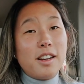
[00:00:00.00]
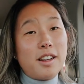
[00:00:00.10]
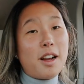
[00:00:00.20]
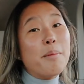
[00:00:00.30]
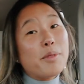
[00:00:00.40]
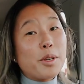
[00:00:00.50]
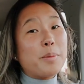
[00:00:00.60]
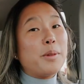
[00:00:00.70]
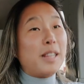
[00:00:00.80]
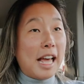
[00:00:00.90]
a
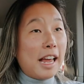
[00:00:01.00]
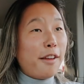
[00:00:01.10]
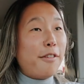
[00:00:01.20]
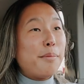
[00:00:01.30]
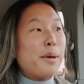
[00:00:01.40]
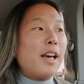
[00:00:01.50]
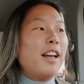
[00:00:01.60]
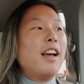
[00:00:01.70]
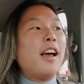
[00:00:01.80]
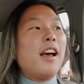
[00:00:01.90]
comfortable life, but
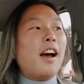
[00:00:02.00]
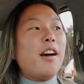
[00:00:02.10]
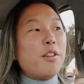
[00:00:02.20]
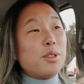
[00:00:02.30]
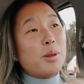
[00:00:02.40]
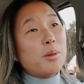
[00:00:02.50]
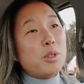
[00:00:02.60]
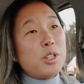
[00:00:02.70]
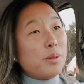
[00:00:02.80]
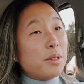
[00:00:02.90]
I also
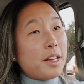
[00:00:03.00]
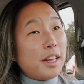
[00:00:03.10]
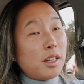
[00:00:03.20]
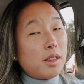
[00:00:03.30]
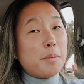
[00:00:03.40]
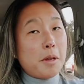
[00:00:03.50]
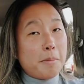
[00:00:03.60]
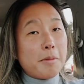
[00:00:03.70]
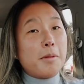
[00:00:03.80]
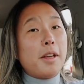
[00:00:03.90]
do like the
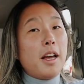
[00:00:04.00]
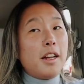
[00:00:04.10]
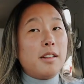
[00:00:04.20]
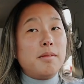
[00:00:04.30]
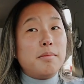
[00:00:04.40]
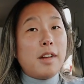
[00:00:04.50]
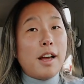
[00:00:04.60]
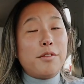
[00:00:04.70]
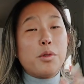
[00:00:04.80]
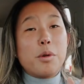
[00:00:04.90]
people that
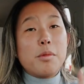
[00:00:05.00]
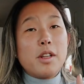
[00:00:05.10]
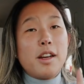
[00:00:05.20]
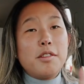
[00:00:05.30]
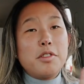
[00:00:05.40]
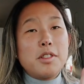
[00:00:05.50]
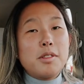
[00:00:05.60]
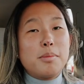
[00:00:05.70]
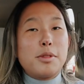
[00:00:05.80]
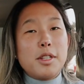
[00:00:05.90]
have normal lives.
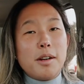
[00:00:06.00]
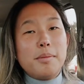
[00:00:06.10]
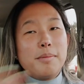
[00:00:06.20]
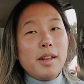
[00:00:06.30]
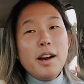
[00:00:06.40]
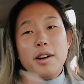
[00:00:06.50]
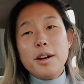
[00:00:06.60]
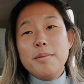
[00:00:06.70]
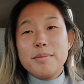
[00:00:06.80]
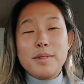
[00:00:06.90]
So, I don't
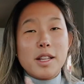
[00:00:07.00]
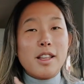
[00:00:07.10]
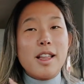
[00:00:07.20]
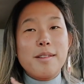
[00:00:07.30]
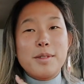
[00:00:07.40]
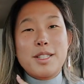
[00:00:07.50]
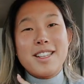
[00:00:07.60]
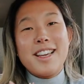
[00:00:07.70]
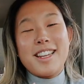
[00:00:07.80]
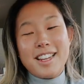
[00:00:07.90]
know. Thought that was
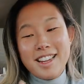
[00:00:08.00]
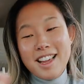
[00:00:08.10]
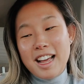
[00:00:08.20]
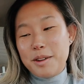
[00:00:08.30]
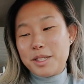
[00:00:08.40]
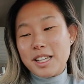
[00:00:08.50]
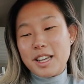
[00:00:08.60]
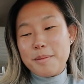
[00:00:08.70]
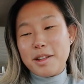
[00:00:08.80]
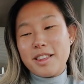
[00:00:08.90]
like I was
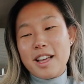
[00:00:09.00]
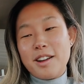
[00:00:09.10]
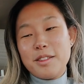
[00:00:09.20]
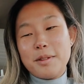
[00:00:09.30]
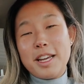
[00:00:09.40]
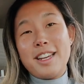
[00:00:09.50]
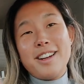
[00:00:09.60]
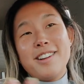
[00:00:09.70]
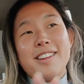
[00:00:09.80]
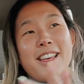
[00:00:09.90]
thinking about that on the way
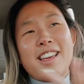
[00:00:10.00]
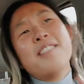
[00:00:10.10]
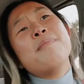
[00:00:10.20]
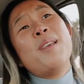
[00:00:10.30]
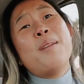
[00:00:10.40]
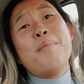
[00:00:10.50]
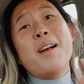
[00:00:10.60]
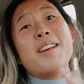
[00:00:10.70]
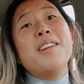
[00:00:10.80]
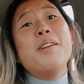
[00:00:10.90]
here. Like, I'm
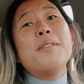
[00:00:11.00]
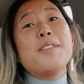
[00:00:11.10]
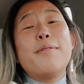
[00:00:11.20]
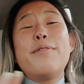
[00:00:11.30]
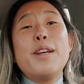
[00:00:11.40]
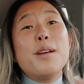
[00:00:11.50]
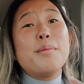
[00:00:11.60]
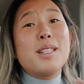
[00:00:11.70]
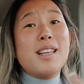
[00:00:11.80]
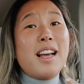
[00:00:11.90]
not gonna know what to film
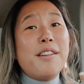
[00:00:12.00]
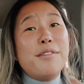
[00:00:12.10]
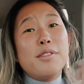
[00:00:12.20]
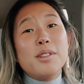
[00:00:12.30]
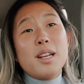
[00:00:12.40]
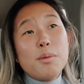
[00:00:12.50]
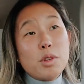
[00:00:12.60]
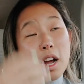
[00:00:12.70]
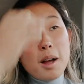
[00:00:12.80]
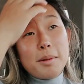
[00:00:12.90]
because like I have a full time
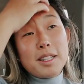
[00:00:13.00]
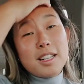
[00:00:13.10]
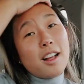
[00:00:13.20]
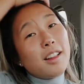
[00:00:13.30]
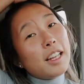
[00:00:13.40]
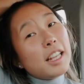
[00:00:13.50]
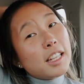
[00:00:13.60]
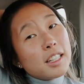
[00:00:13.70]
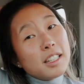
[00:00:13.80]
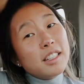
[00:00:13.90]
job and it's not like